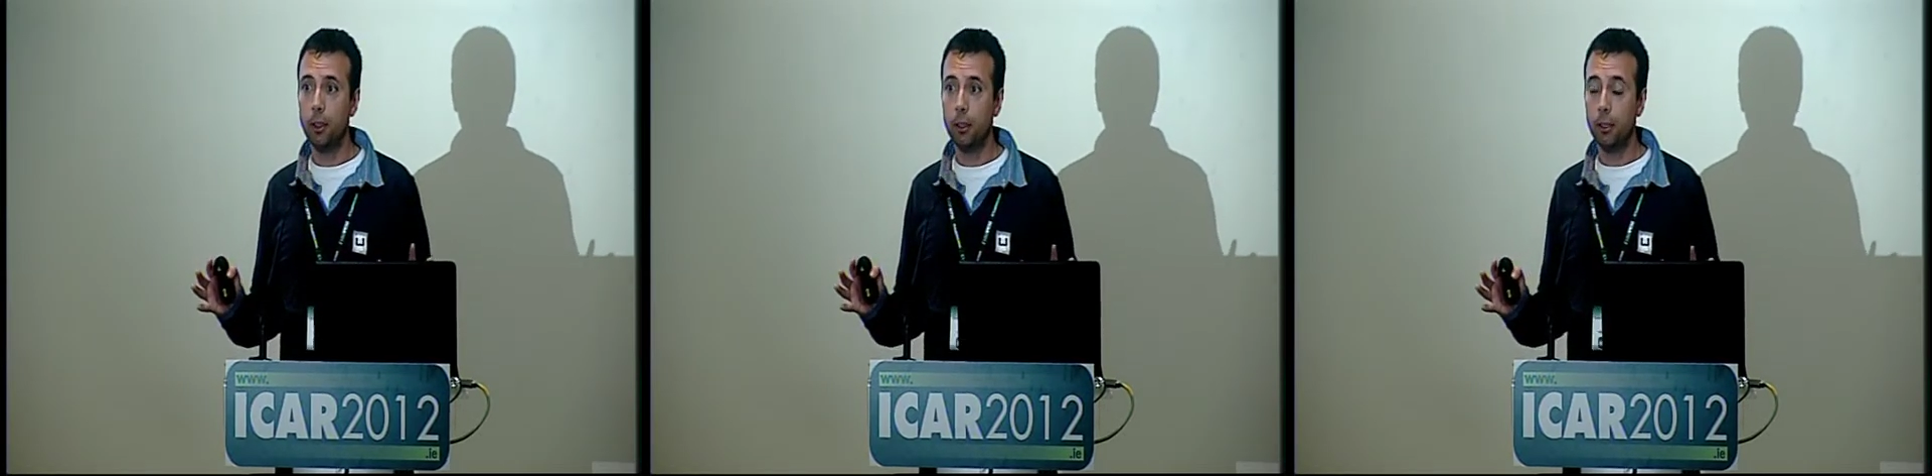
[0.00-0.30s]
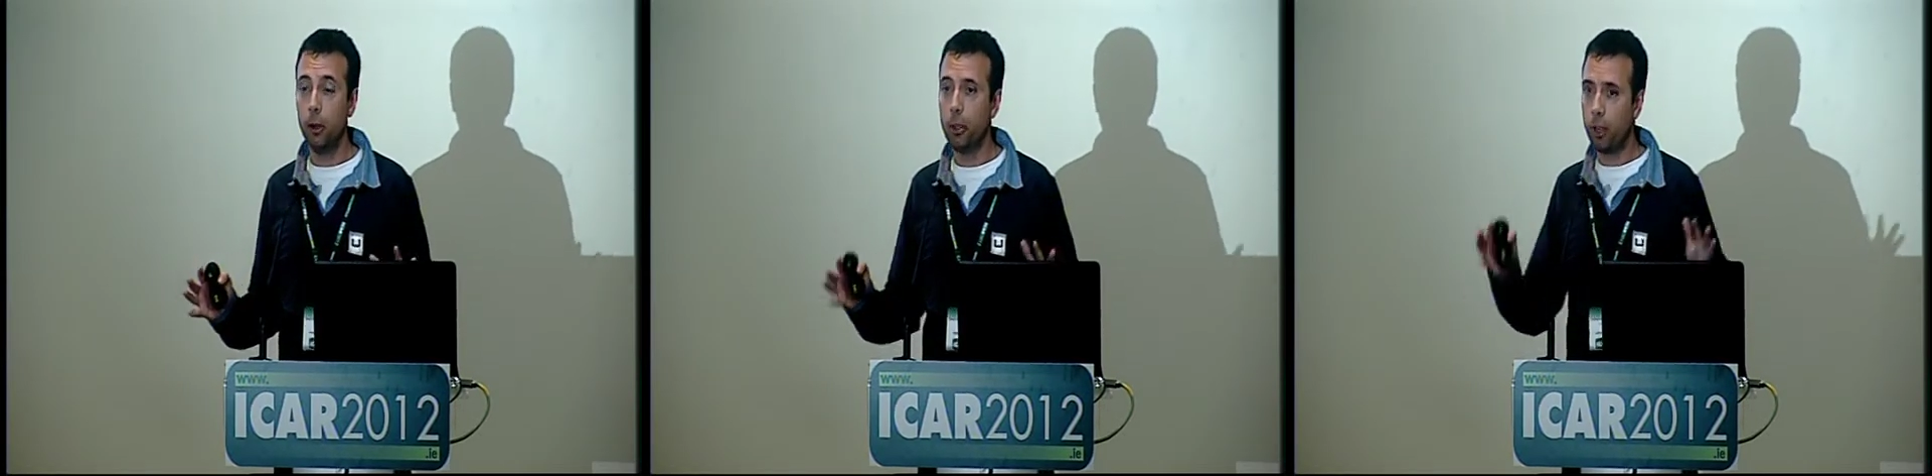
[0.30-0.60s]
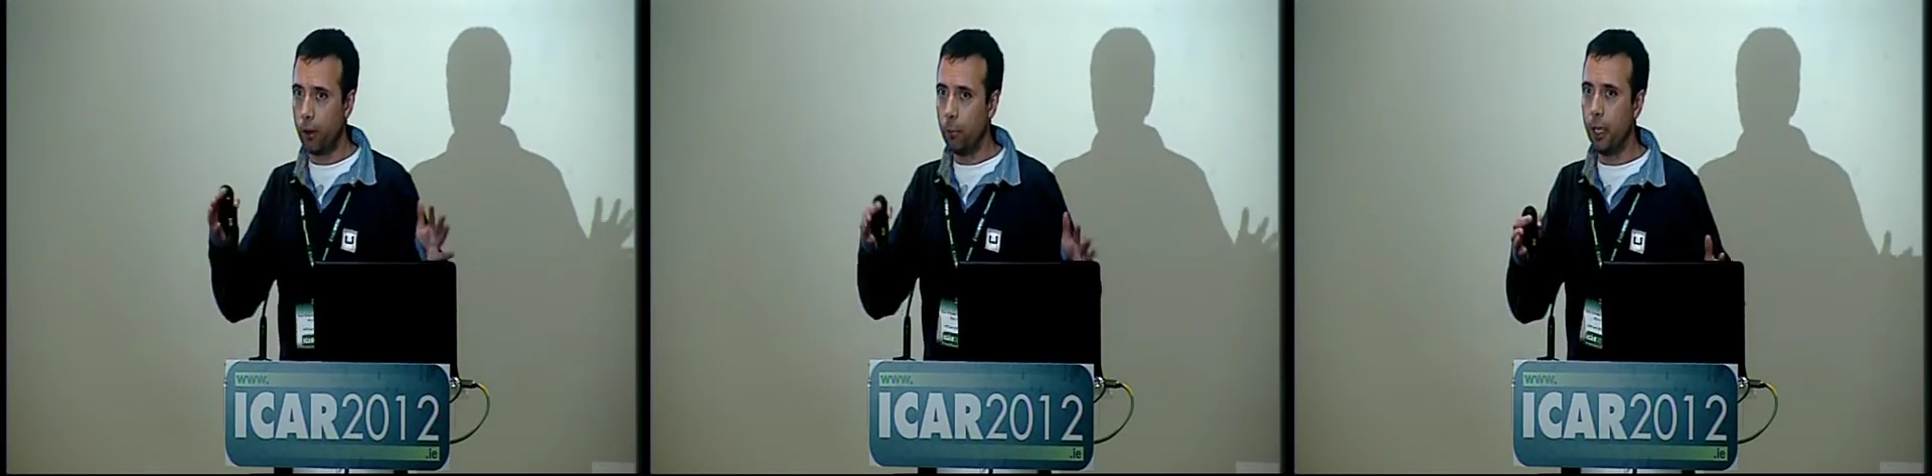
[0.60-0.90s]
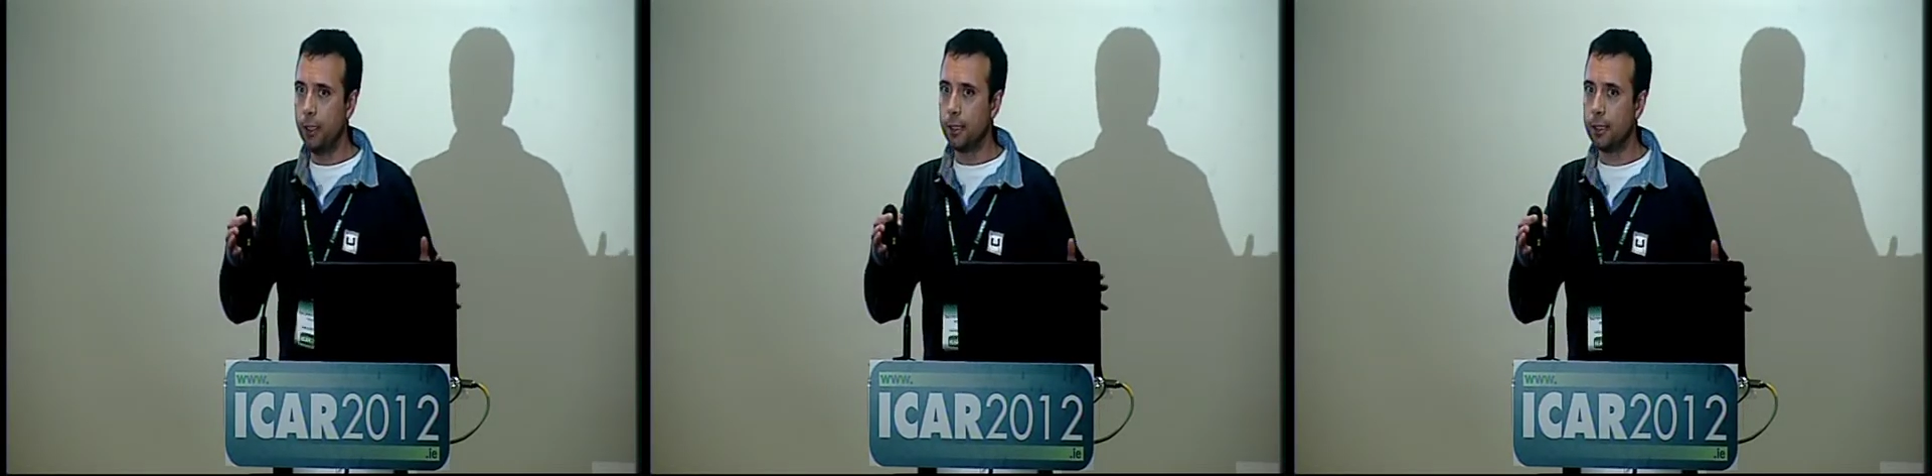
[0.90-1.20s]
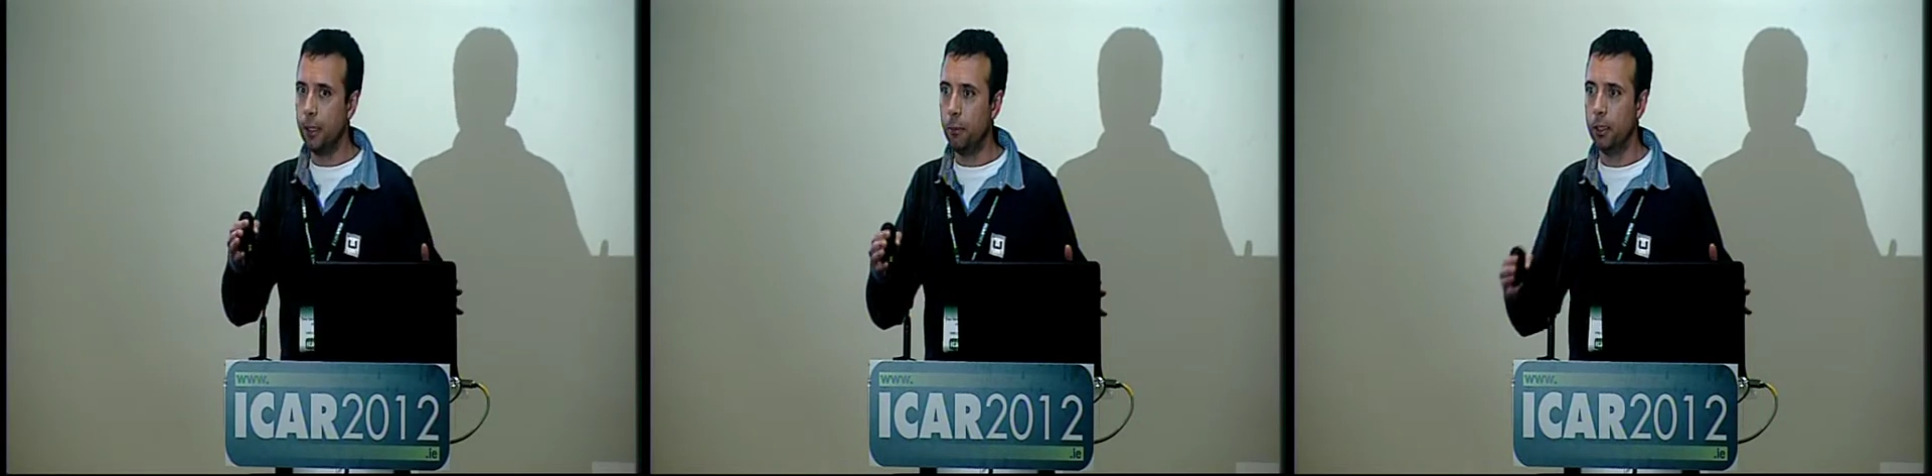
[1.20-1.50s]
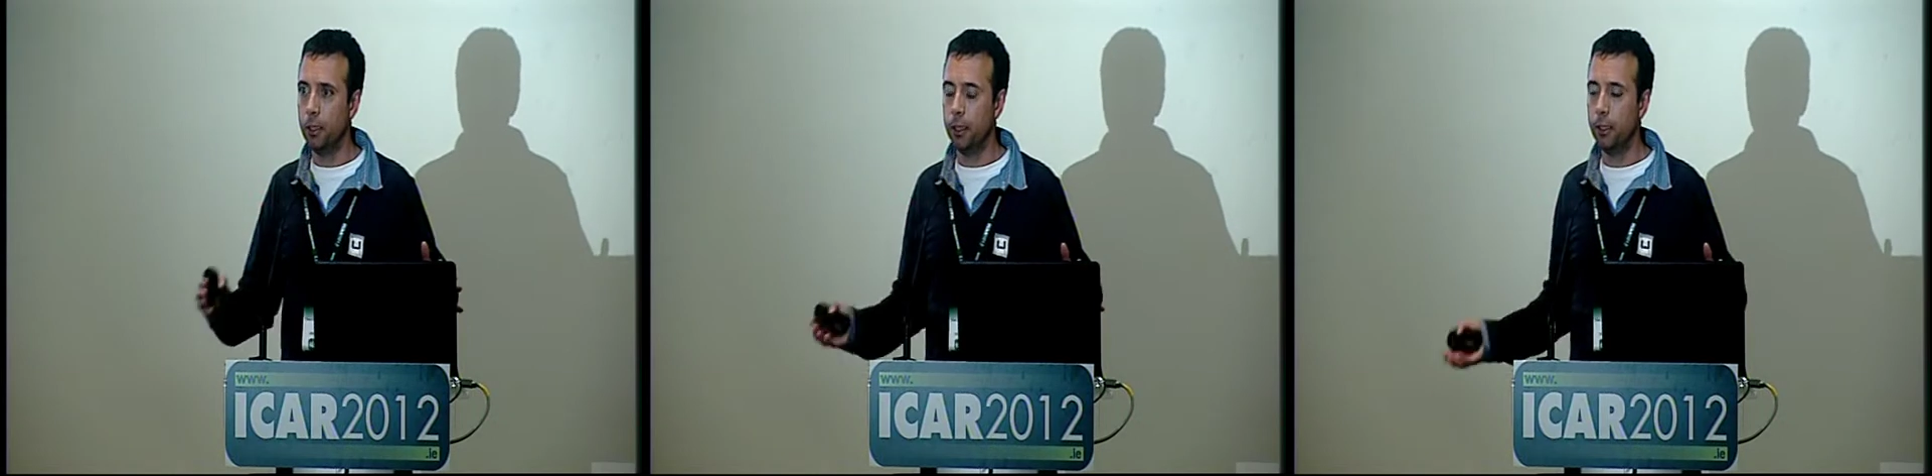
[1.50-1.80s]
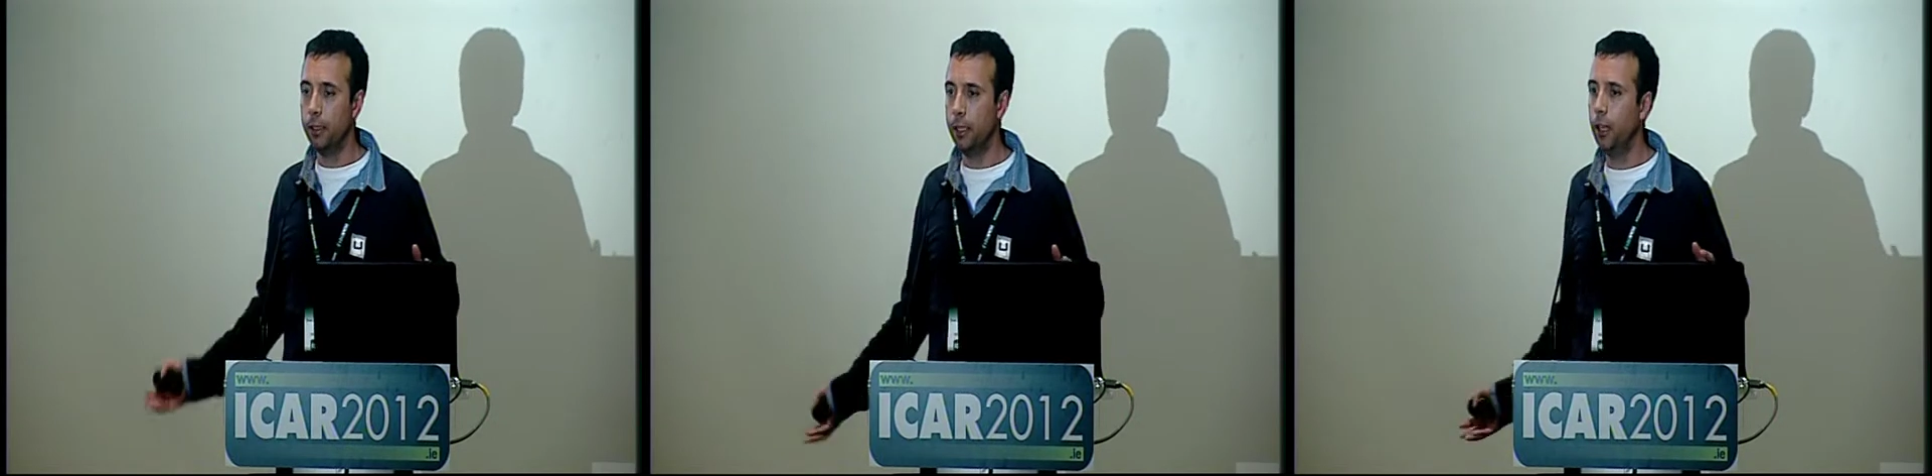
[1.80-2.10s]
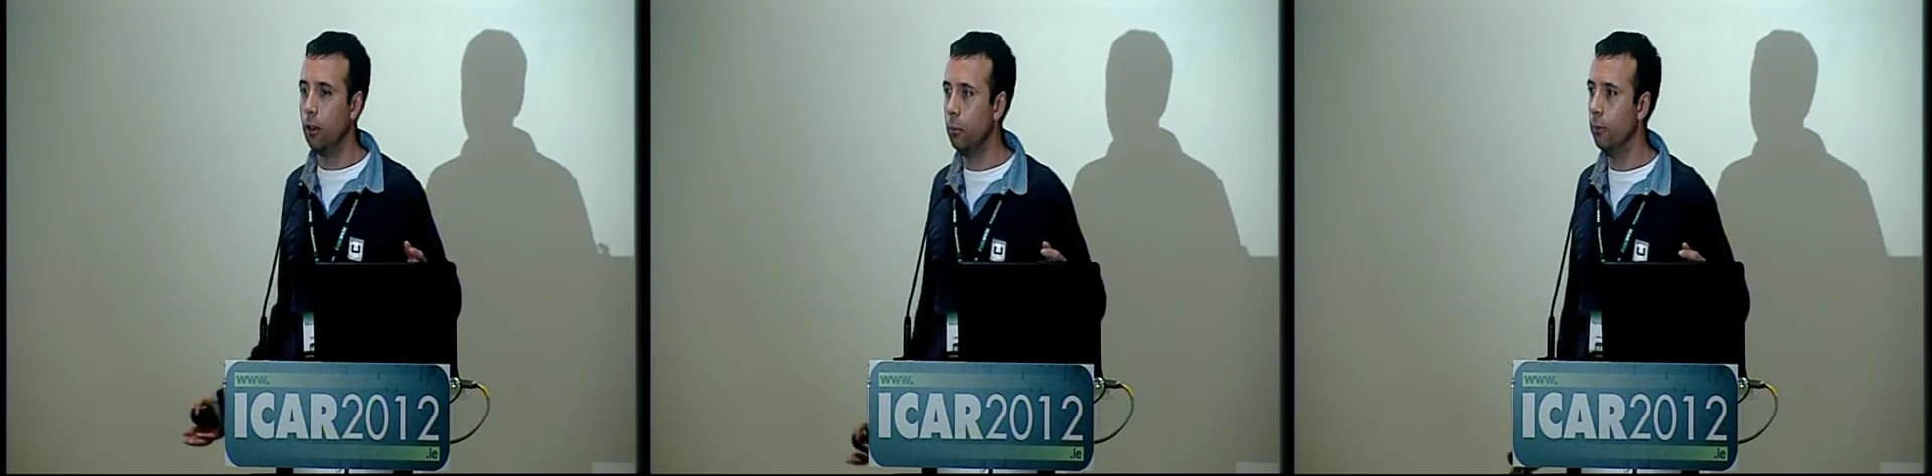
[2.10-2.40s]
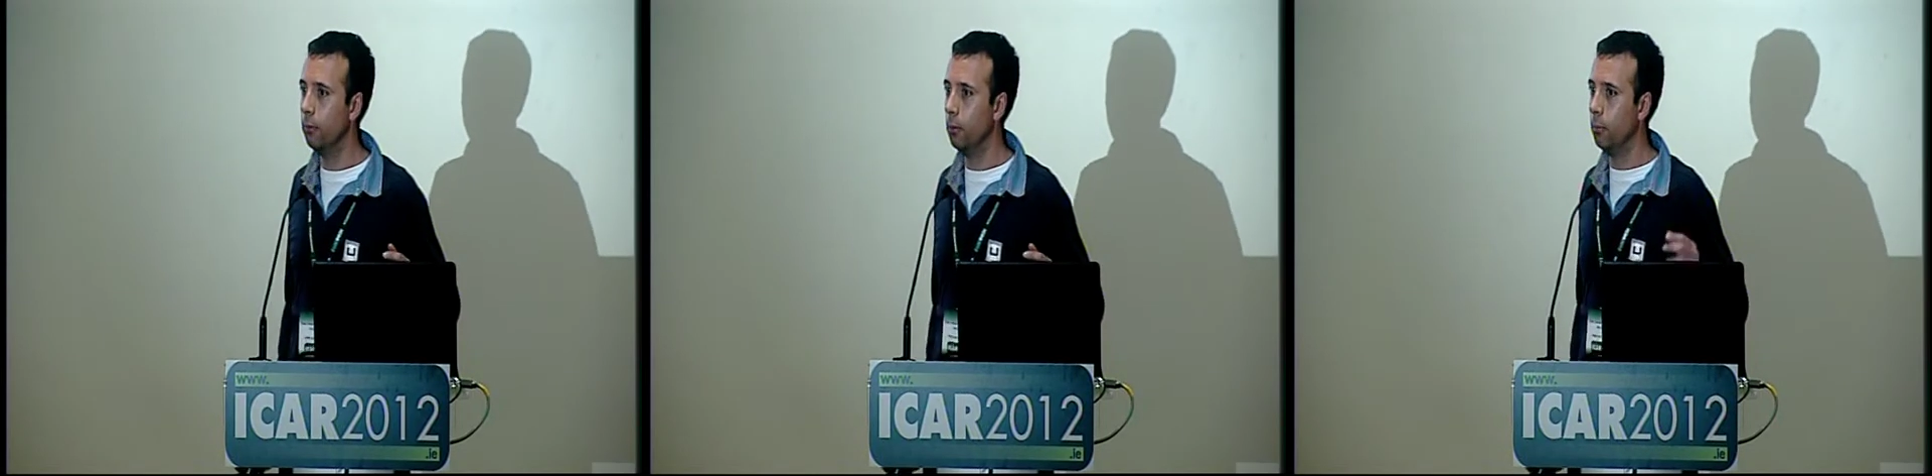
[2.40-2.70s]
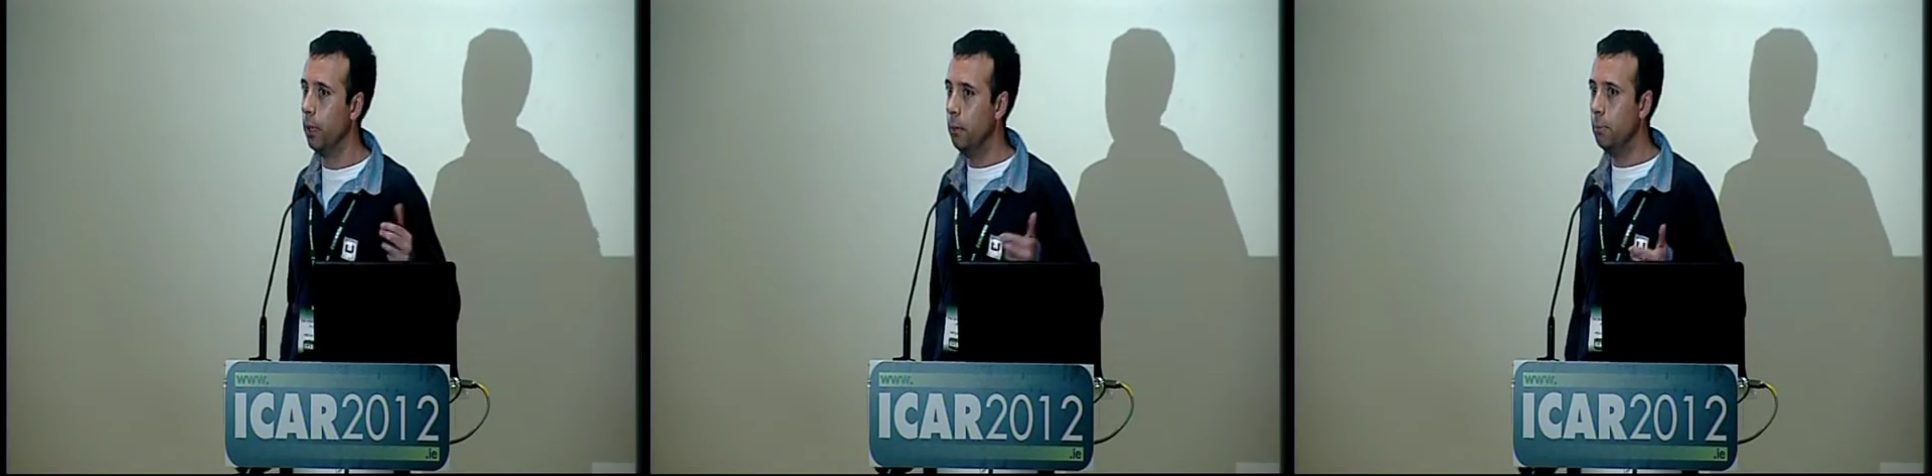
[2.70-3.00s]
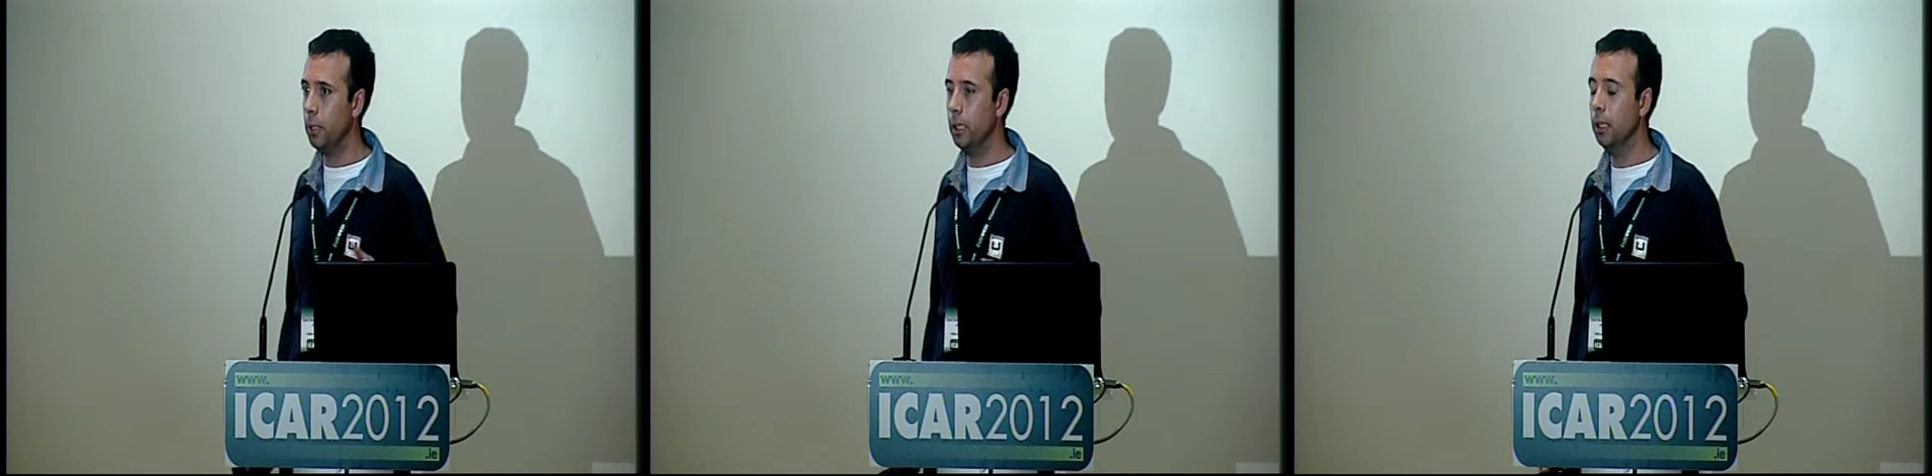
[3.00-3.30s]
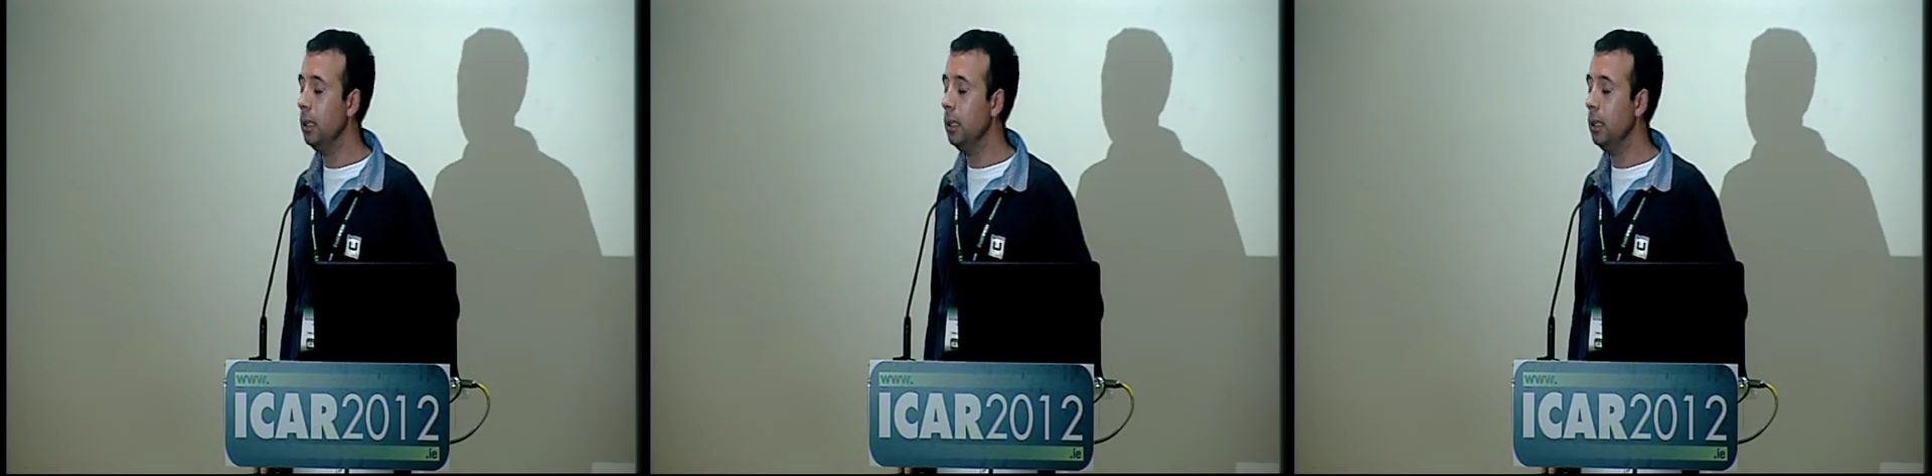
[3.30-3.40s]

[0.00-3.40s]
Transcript: now we have applied the same in the data coming from April.